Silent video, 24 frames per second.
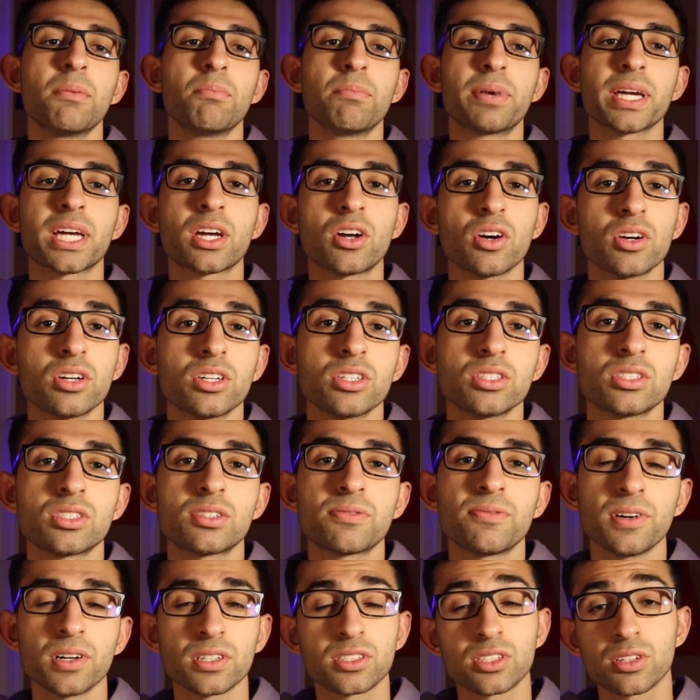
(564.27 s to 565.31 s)
Because
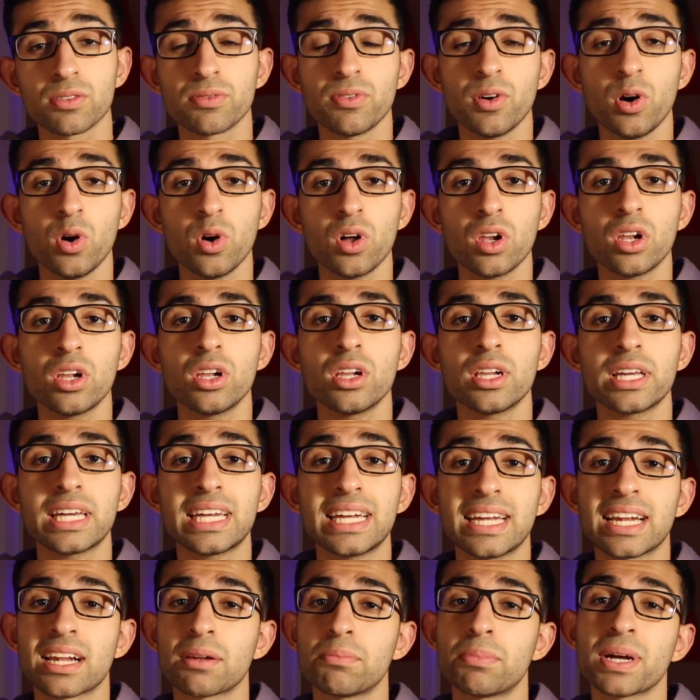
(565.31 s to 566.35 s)
first of all,
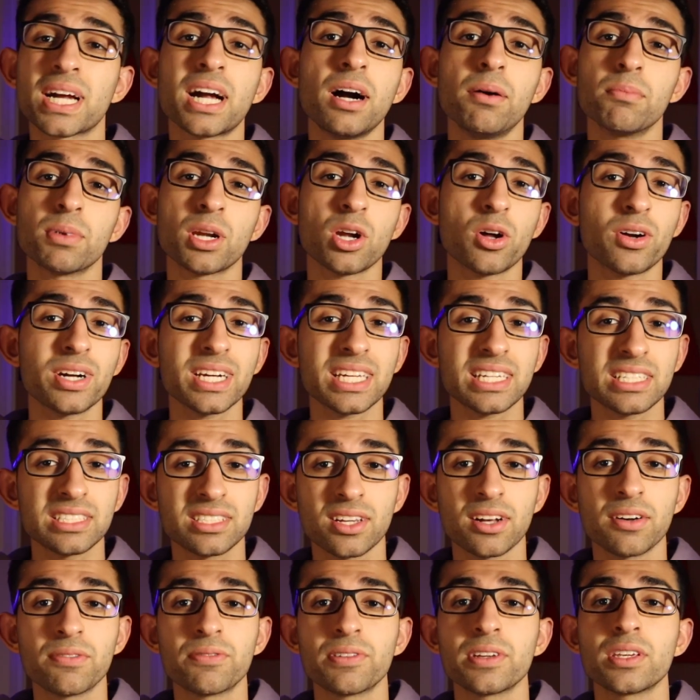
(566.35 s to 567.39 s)
it'll become a lot
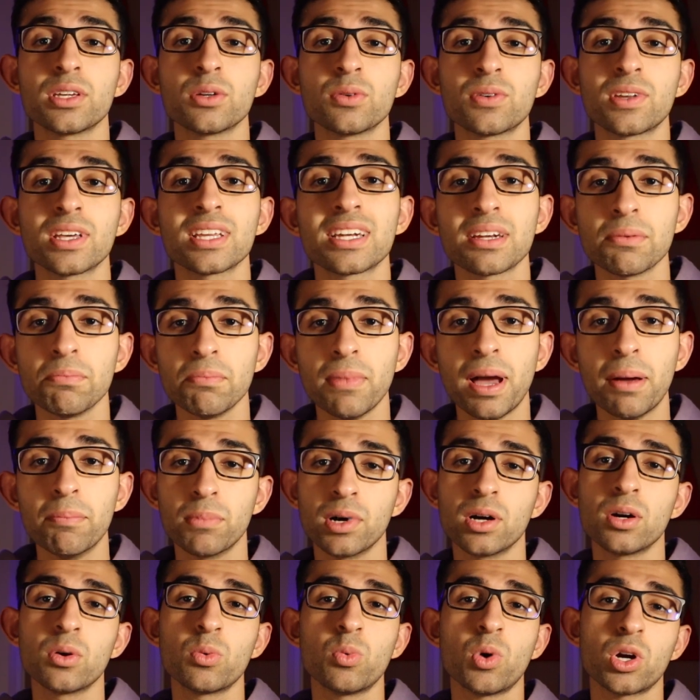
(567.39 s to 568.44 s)
easier for you to
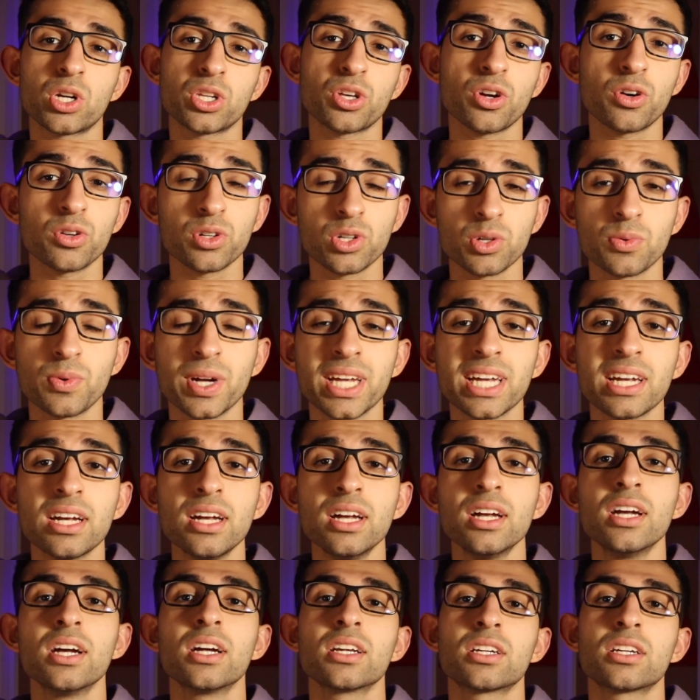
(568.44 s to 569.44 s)
remember what you're doing,